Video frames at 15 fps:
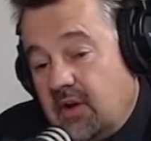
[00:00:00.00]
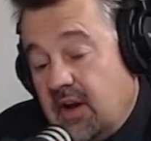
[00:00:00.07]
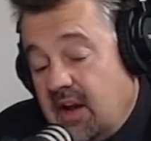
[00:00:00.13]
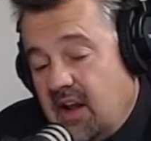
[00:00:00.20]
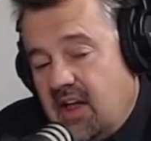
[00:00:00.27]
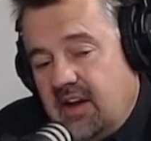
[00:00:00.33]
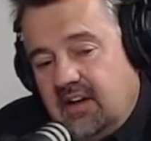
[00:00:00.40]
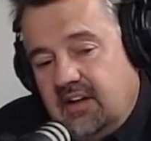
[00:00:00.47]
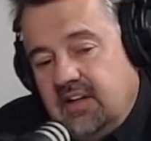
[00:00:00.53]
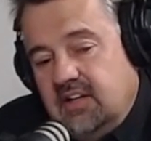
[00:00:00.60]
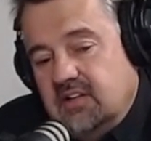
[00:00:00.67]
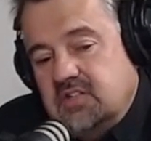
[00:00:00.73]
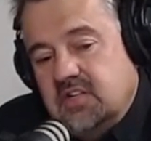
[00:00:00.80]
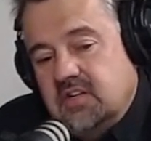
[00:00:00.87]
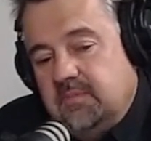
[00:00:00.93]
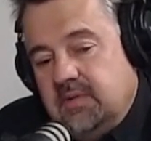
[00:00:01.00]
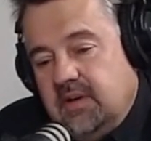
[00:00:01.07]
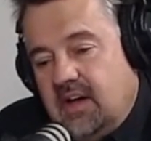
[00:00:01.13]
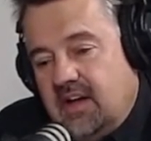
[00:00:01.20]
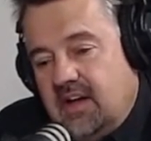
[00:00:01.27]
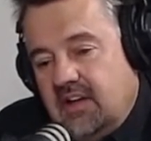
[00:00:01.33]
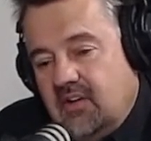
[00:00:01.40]
a lot on leadership, and
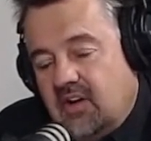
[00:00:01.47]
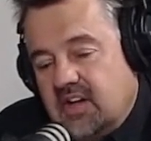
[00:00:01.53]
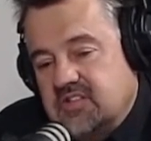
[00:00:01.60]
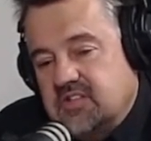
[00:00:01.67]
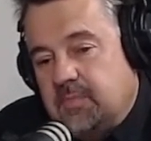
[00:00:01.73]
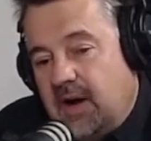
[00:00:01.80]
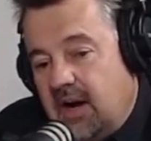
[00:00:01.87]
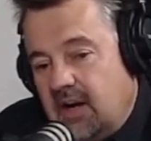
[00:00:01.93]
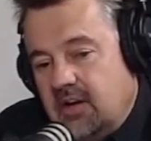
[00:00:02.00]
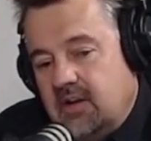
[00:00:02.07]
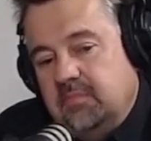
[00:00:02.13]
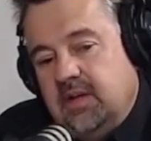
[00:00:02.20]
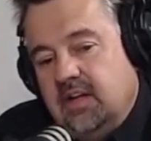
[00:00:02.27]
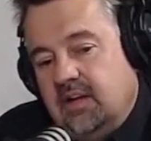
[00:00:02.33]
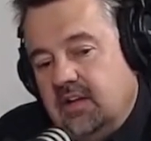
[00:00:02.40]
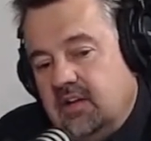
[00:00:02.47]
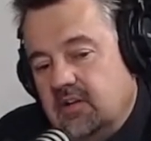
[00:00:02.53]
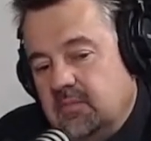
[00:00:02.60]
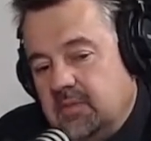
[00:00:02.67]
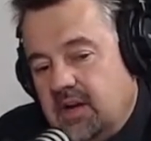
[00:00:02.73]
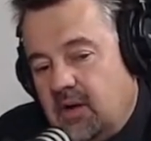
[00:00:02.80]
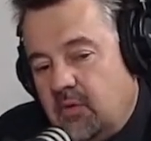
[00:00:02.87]
I aspire to be a
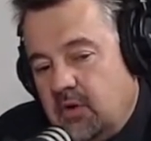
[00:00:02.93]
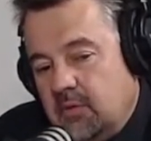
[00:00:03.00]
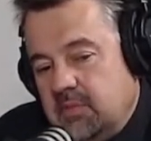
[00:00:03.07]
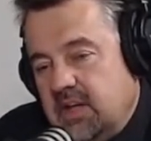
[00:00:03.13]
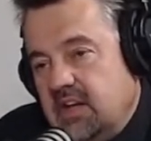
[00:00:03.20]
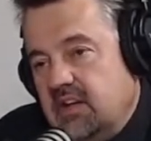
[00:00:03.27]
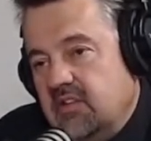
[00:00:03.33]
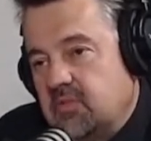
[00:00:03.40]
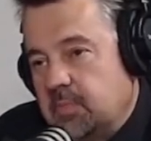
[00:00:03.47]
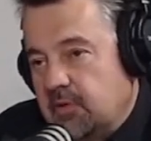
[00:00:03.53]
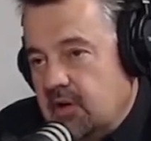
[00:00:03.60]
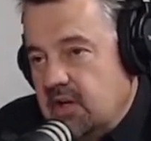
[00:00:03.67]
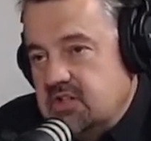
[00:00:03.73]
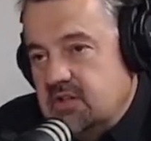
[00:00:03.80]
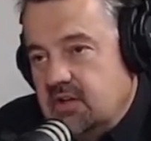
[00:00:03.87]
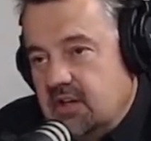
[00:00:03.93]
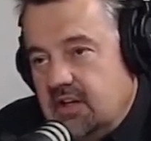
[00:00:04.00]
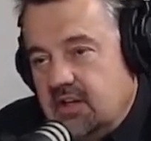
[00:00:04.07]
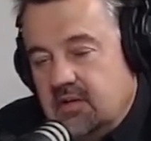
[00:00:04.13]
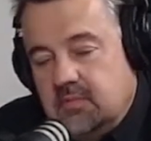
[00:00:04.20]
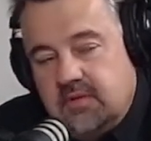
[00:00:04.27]
leader, but I want to be an inspirational leader.